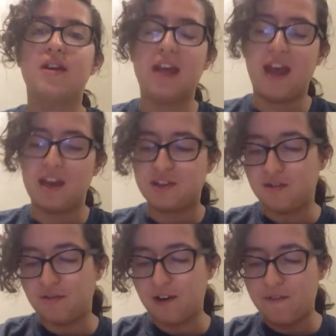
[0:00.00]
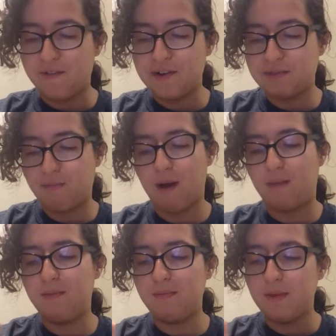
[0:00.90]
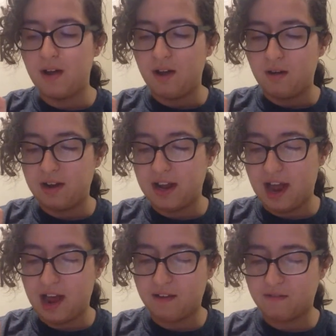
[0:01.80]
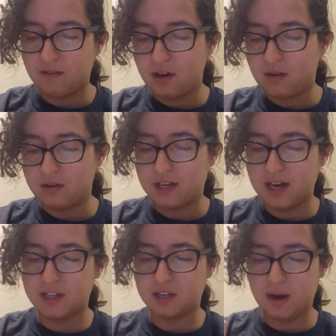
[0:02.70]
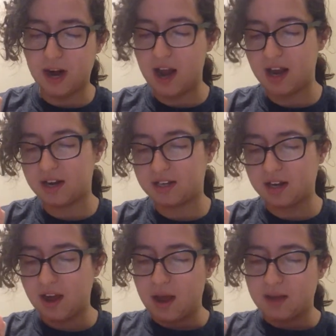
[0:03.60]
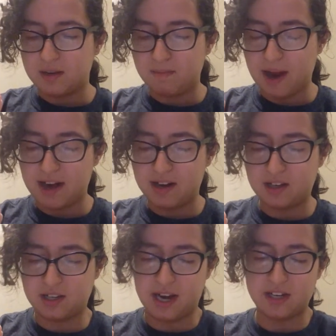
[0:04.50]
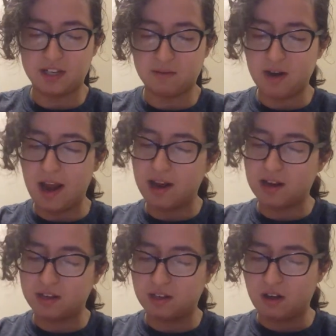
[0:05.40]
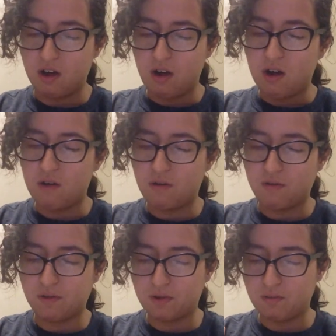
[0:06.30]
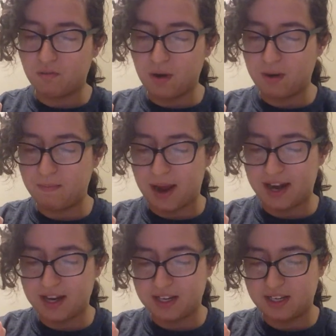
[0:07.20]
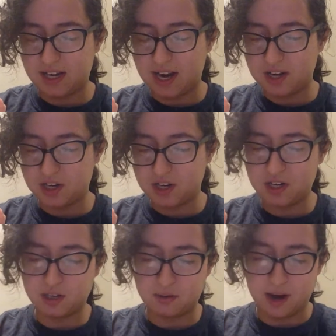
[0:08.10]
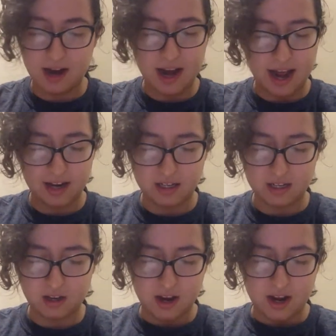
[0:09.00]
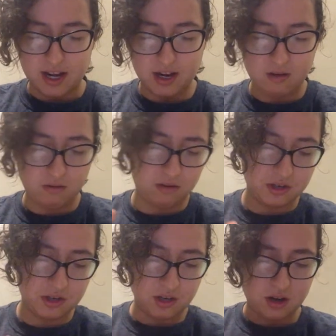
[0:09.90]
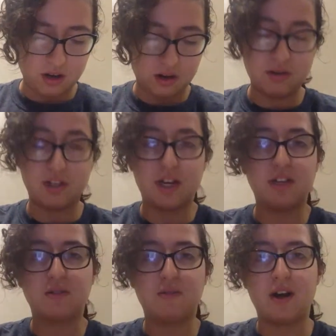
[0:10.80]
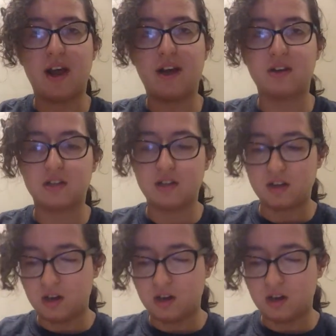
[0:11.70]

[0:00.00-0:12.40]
Okay, so for our first problem, we have cosine squared x minus sine squared x over 1 minus tangent squared x equals cosine squared x.